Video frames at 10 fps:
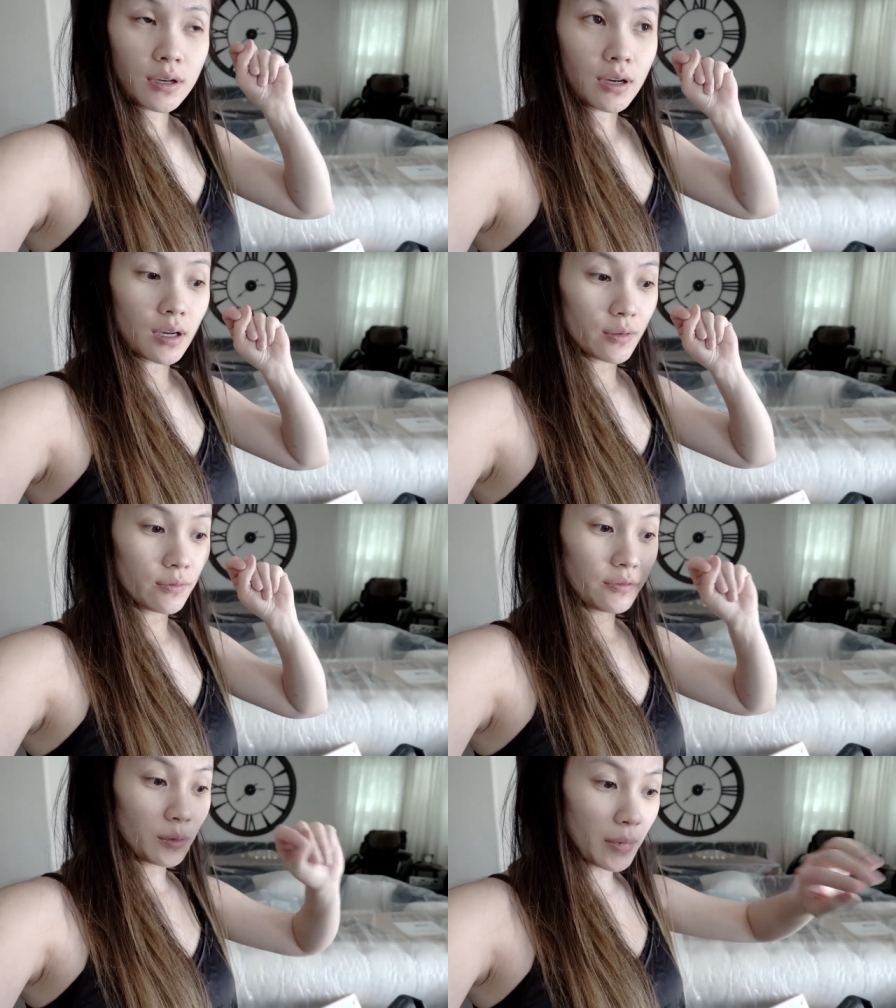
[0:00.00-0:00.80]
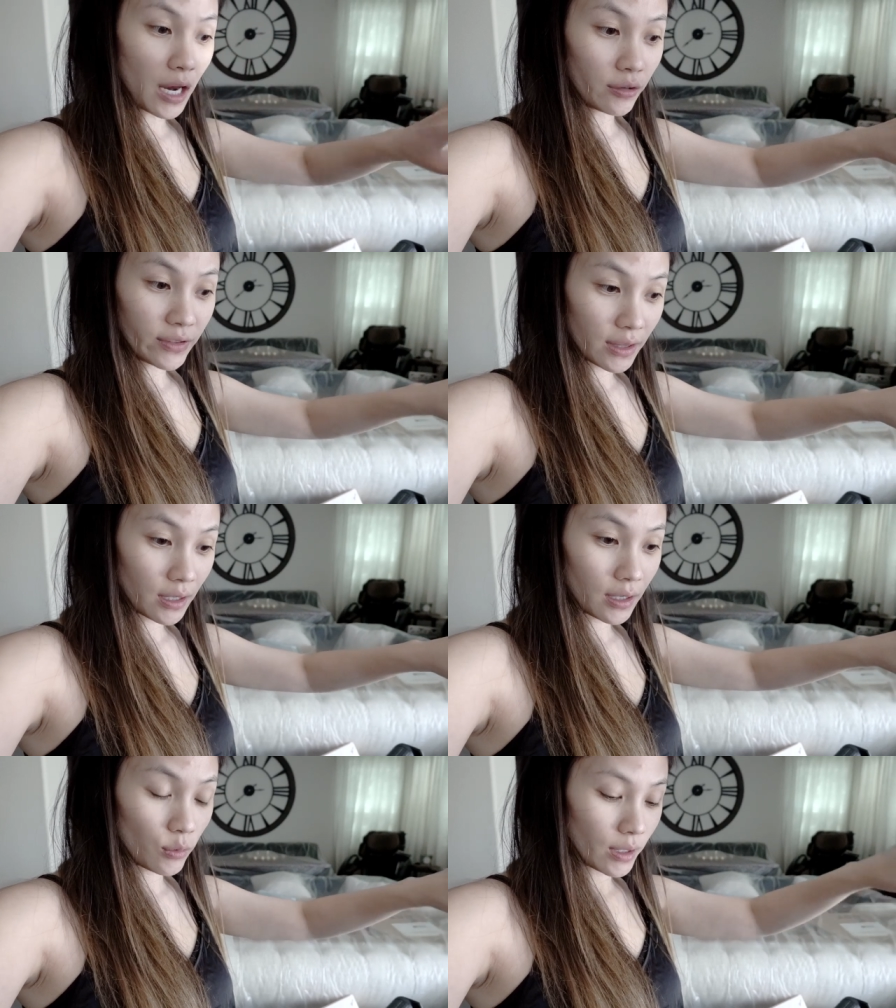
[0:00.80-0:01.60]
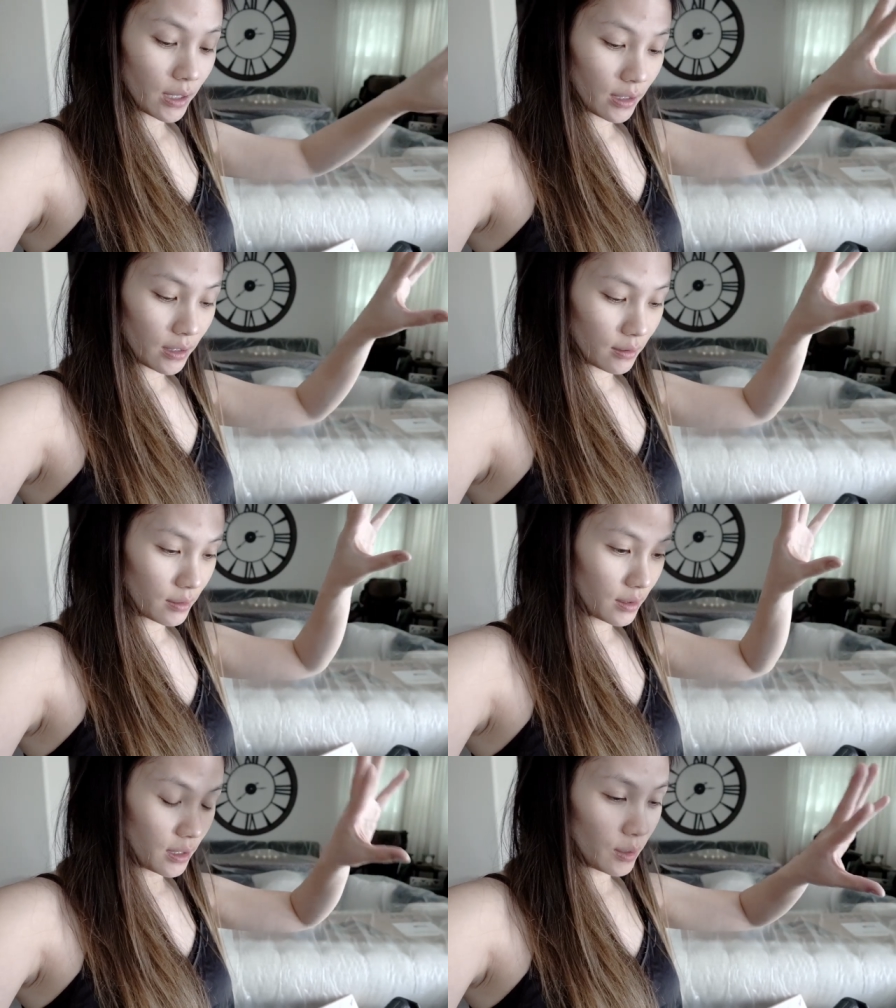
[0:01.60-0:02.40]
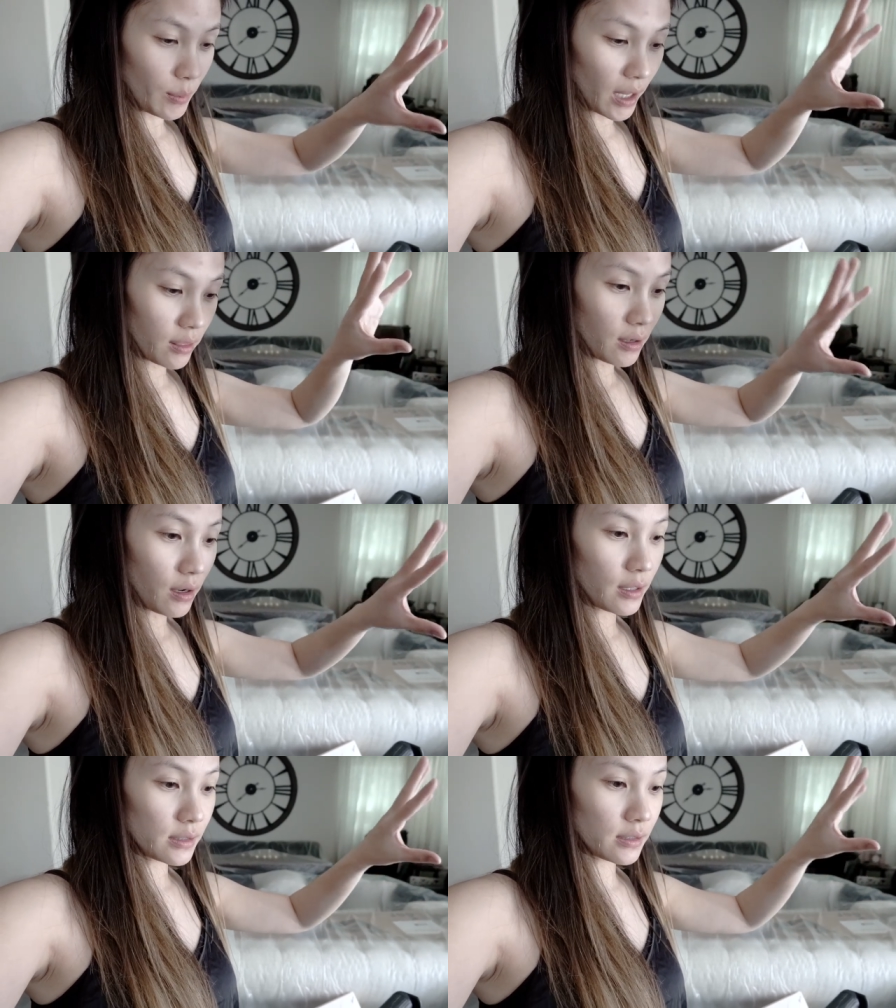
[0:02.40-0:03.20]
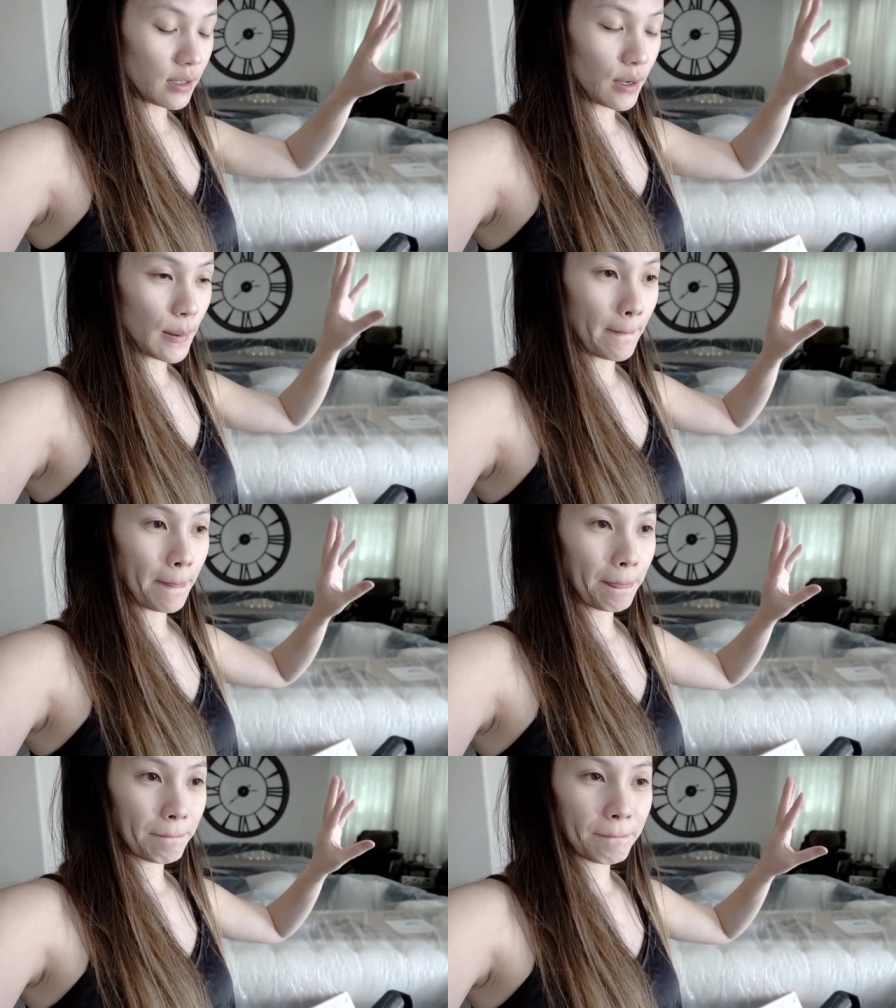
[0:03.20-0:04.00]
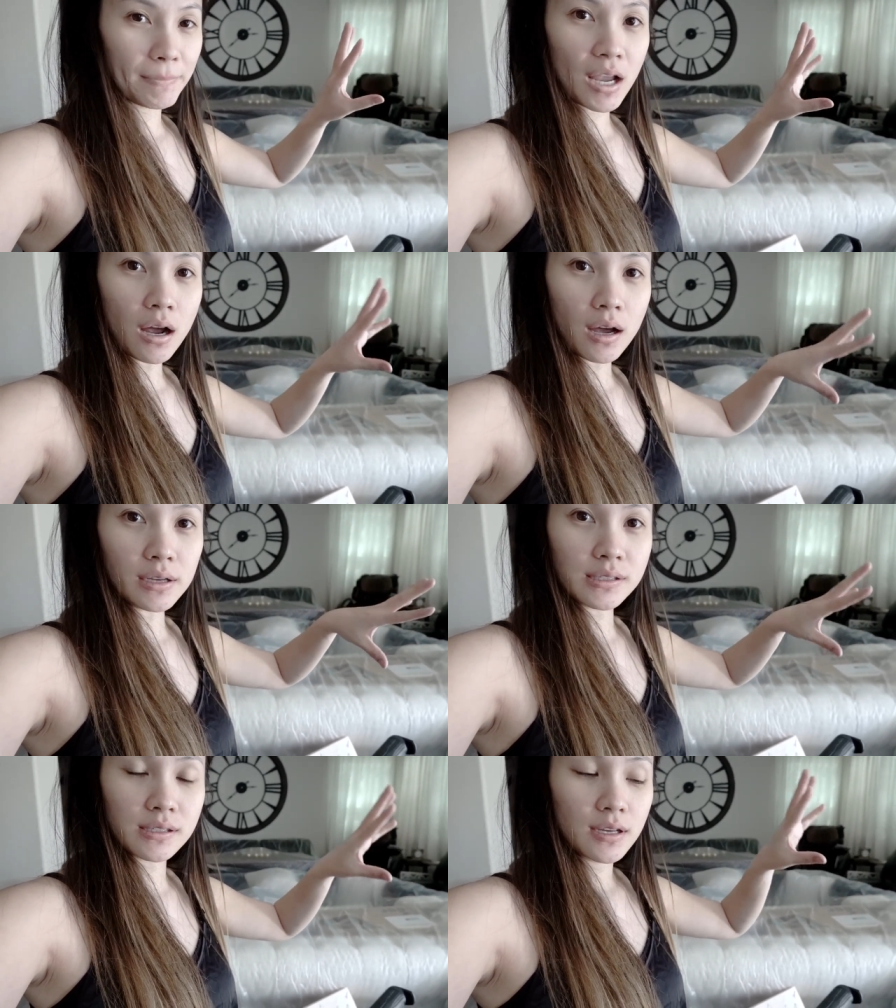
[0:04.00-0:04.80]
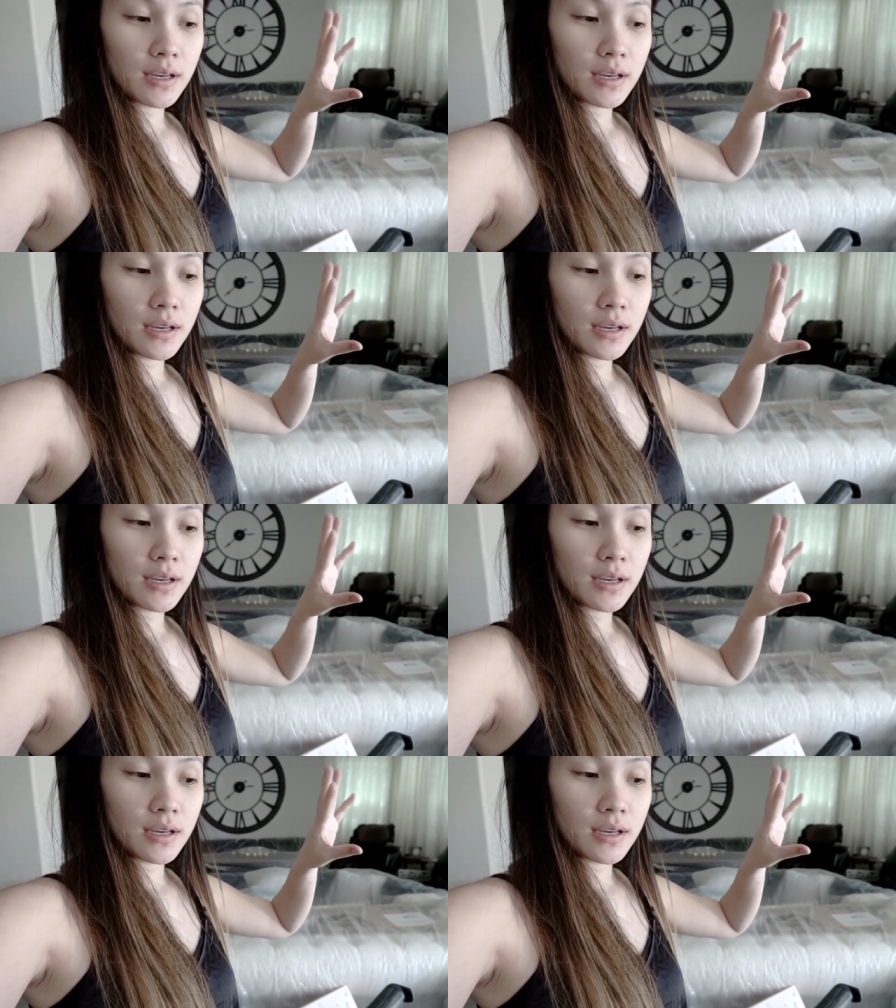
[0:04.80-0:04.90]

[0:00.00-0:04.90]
Um, film everything, what I think, my thoughts, um, costs,